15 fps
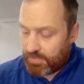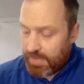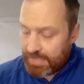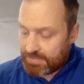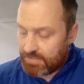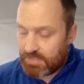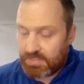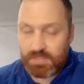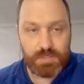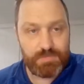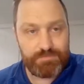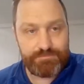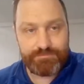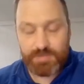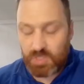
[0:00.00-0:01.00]
boxes,
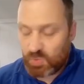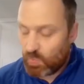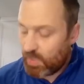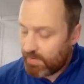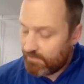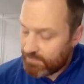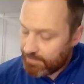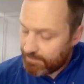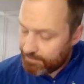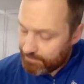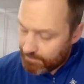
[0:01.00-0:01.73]
just one of them.